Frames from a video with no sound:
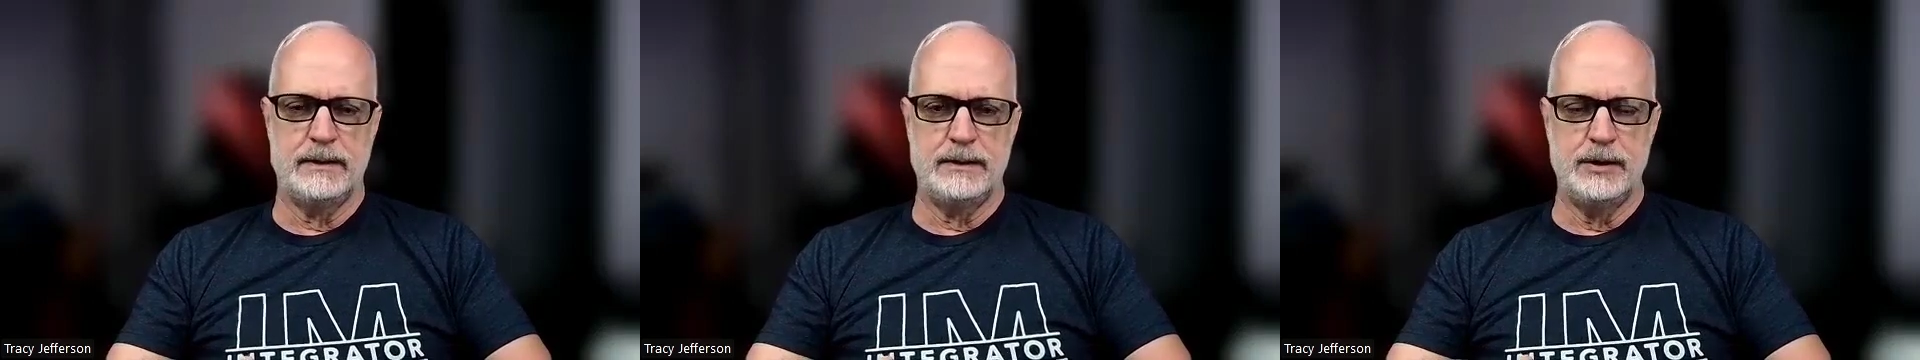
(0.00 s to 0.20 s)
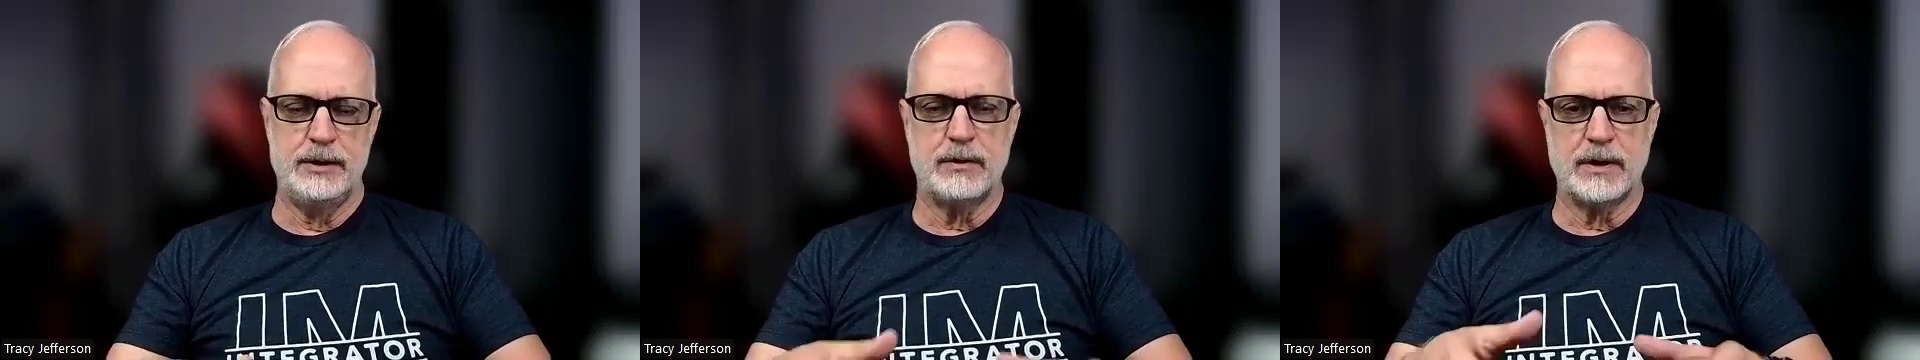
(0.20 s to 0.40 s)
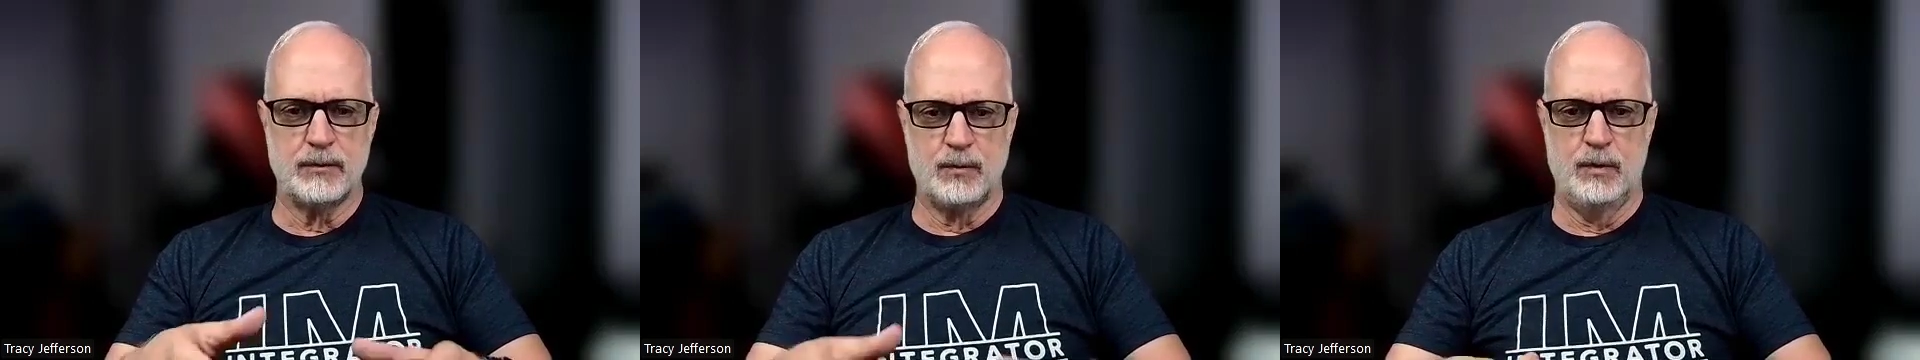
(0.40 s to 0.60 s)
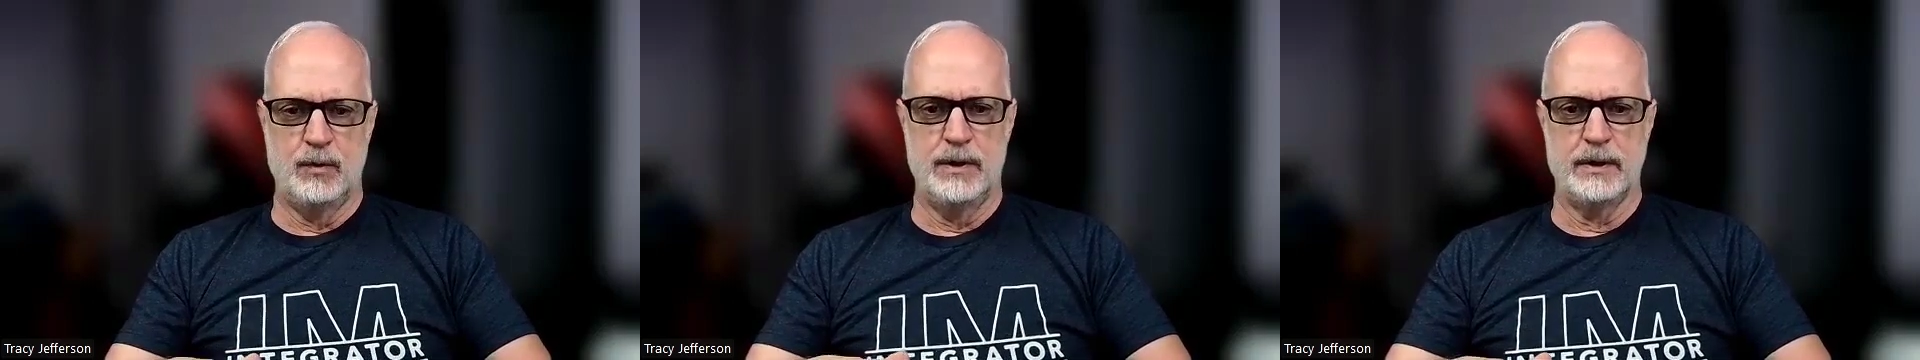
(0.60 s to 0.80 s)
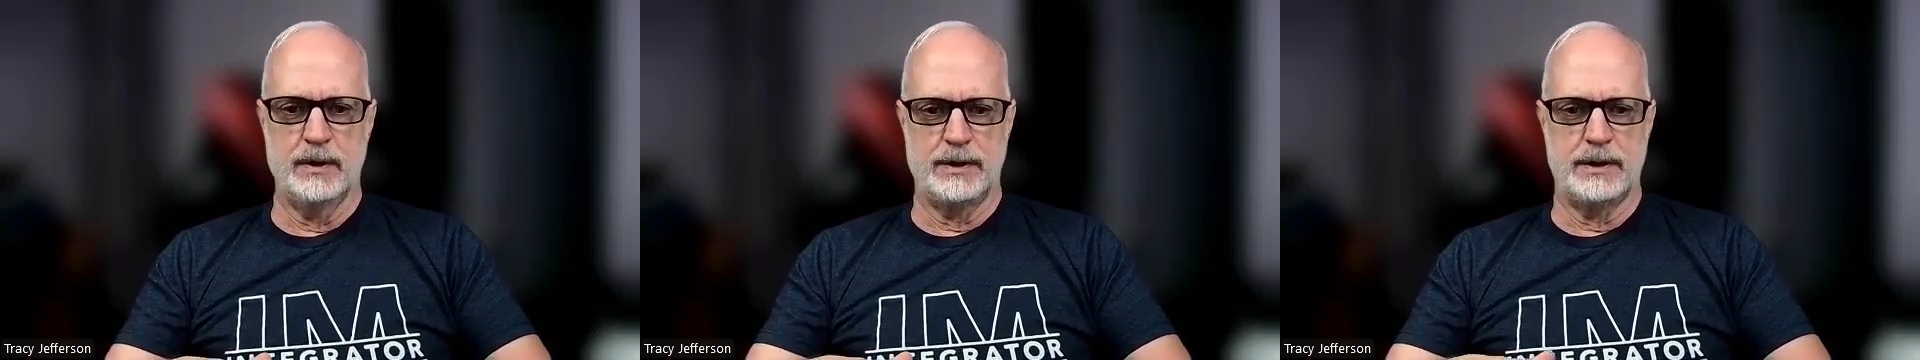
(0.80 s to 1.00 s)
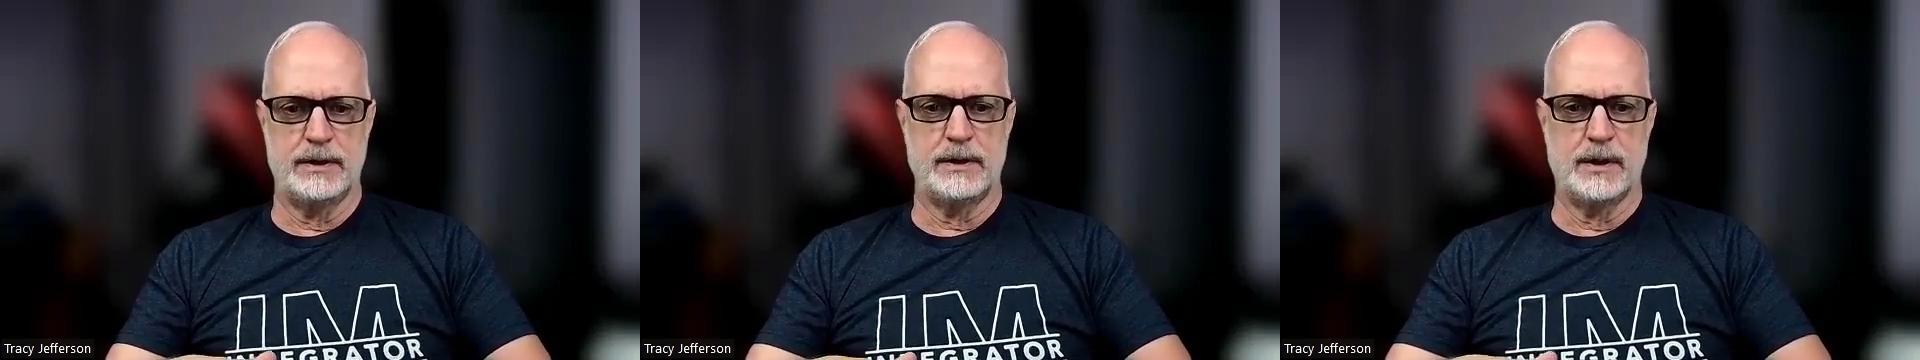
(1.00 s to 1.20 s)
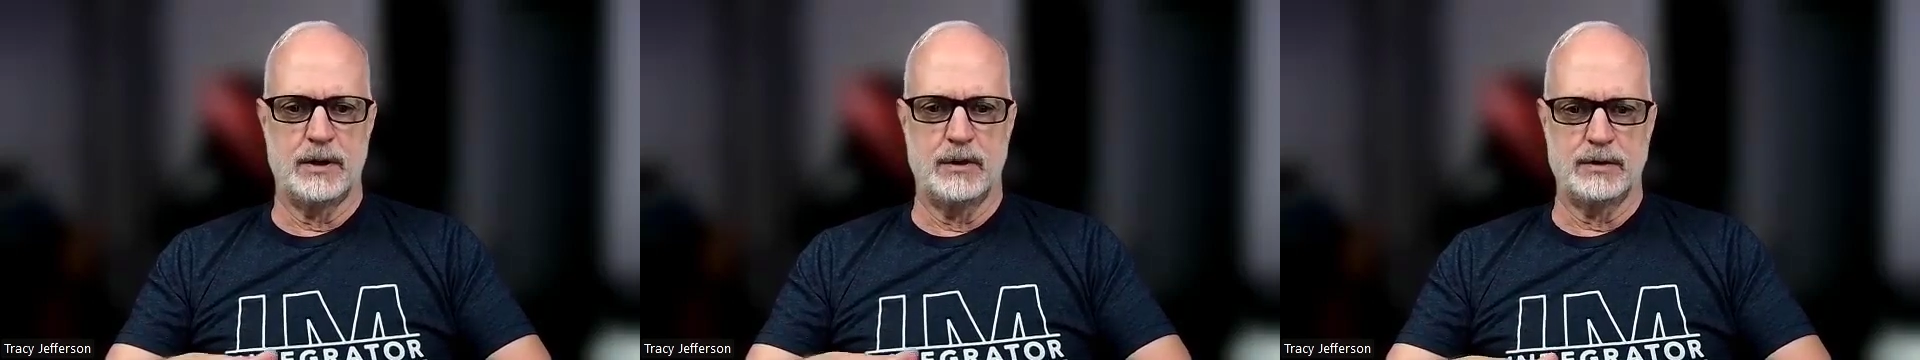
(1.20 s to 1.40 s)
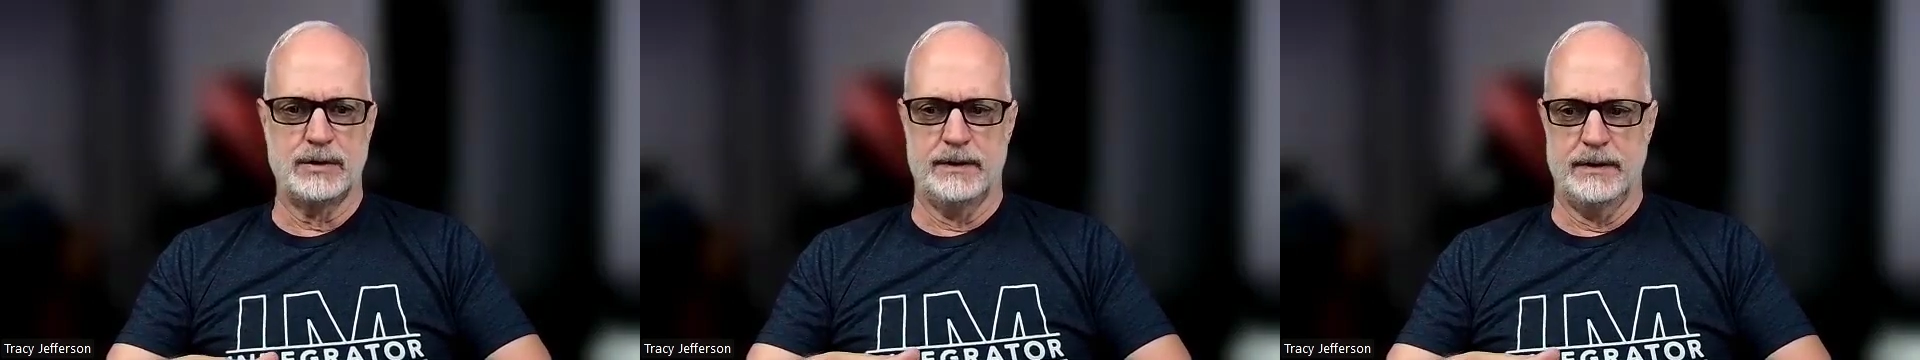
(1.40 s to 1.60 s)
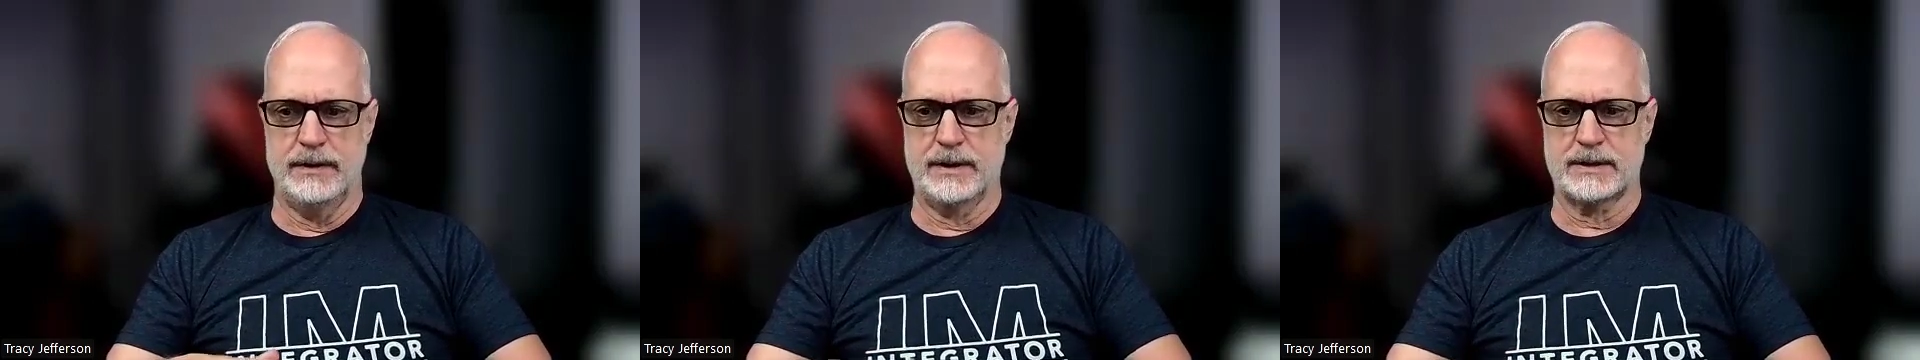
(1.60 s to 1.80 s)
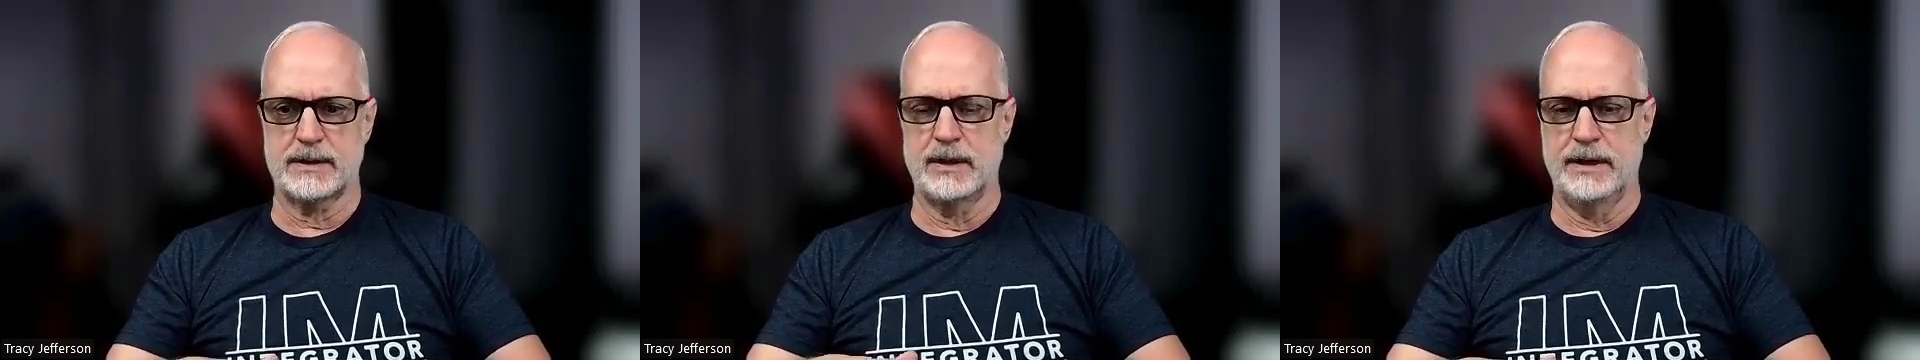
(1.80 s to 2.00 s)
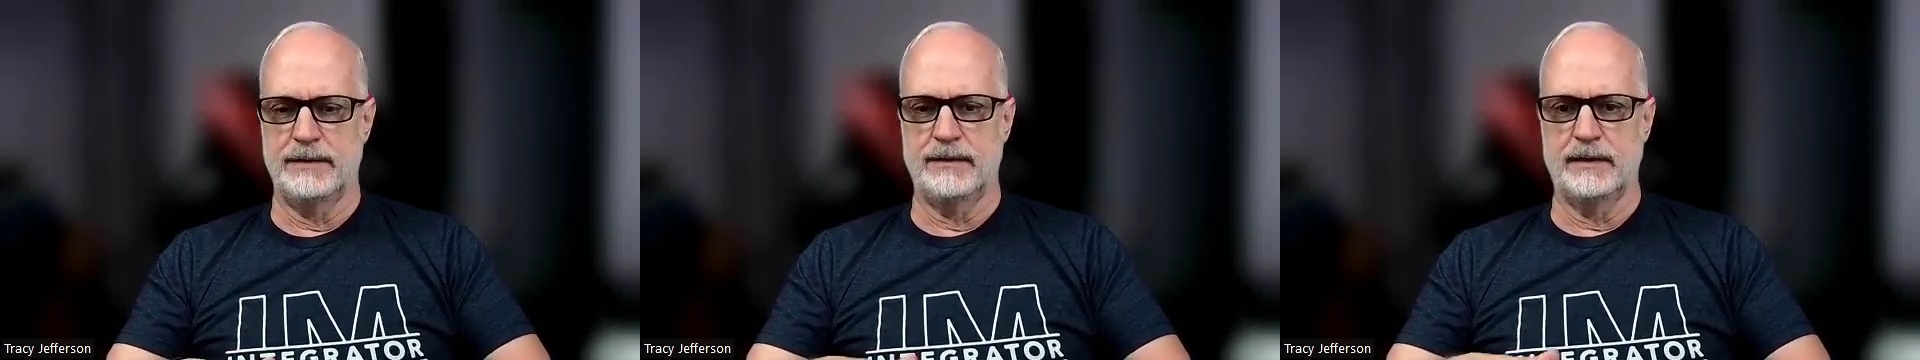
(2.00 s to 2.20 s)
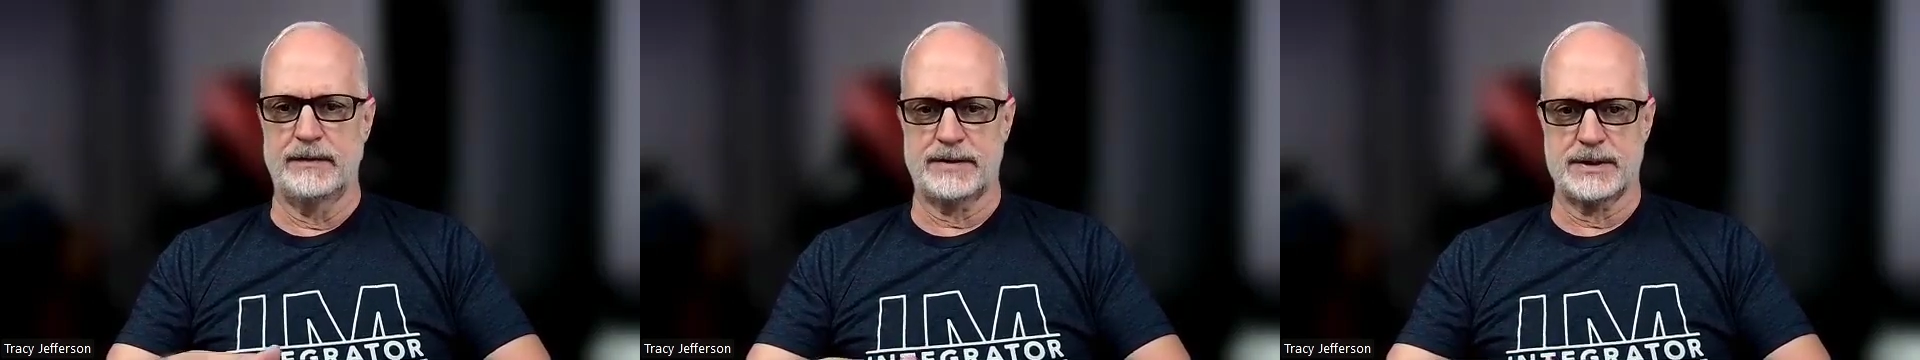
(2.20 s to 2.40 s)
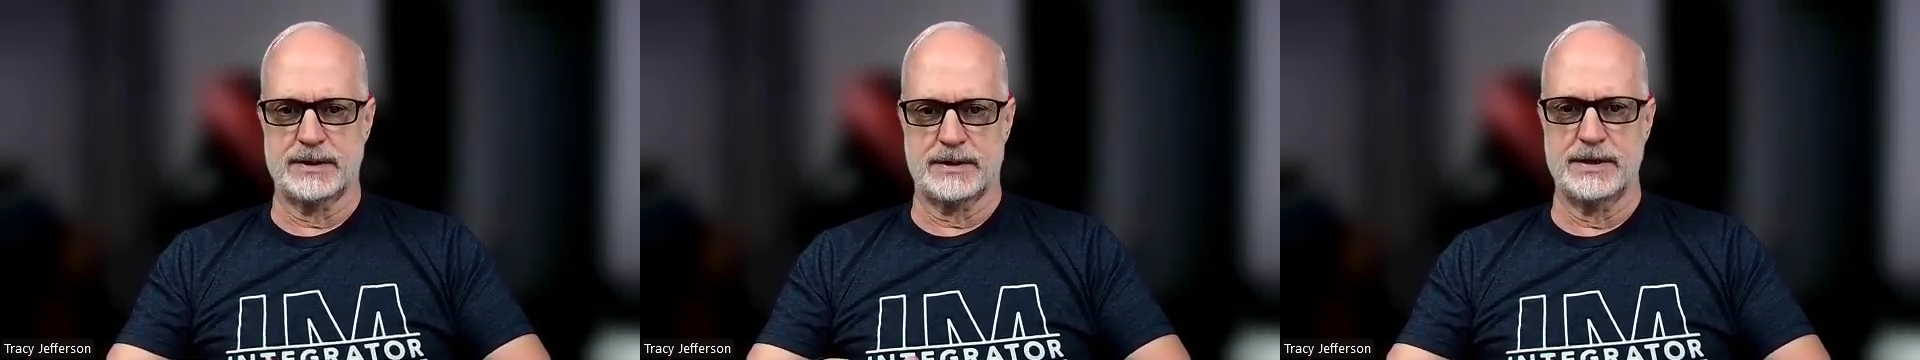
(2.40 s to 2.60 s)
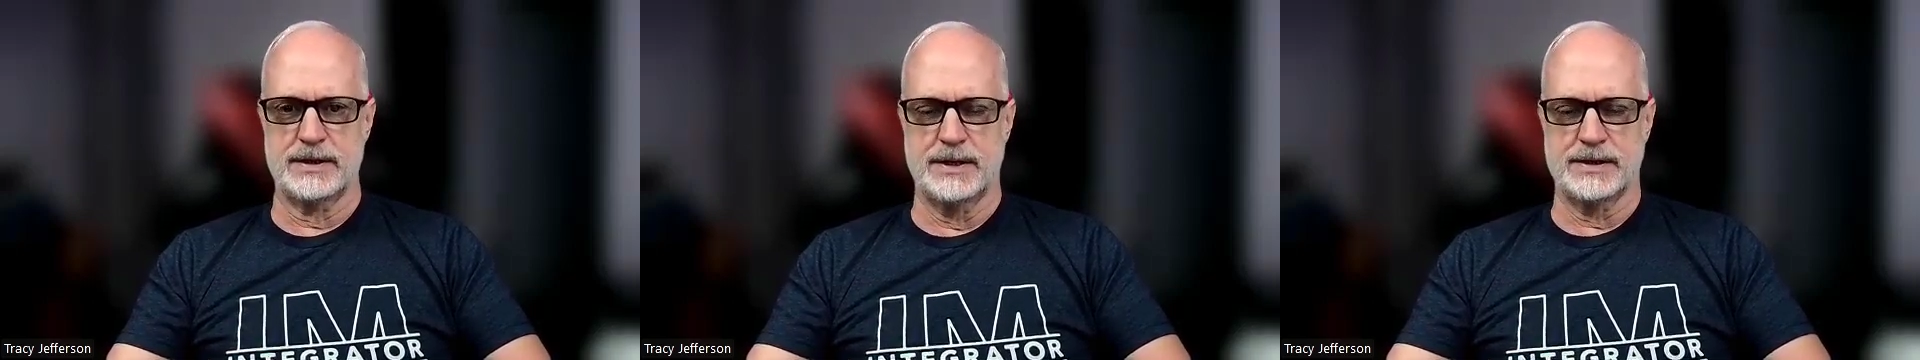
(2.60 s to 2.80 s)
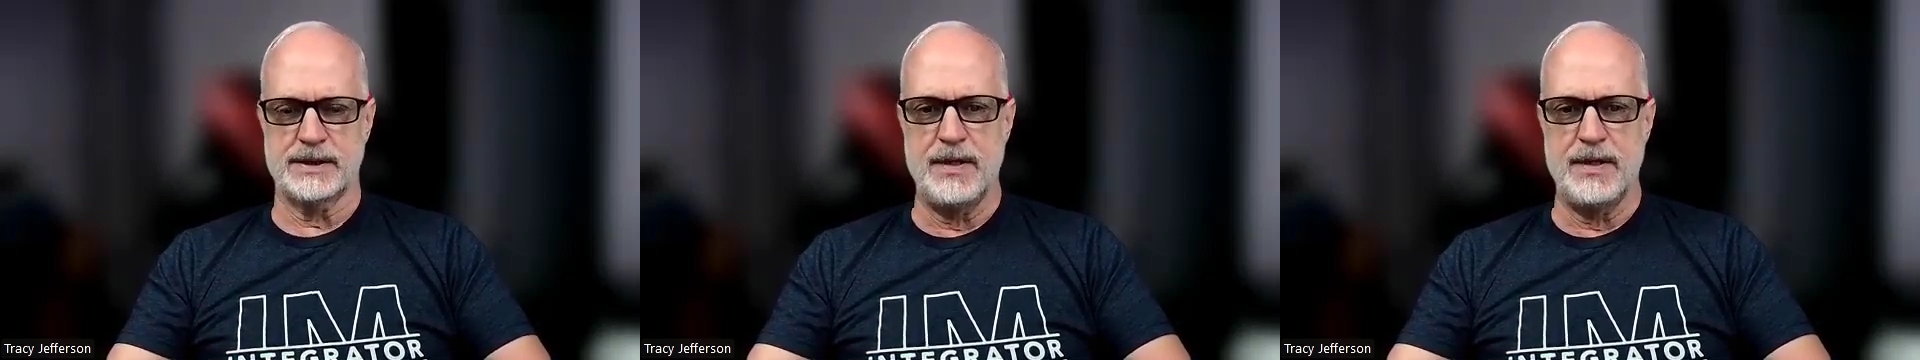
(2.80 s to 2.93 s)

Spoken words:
you can really go to the next level of success.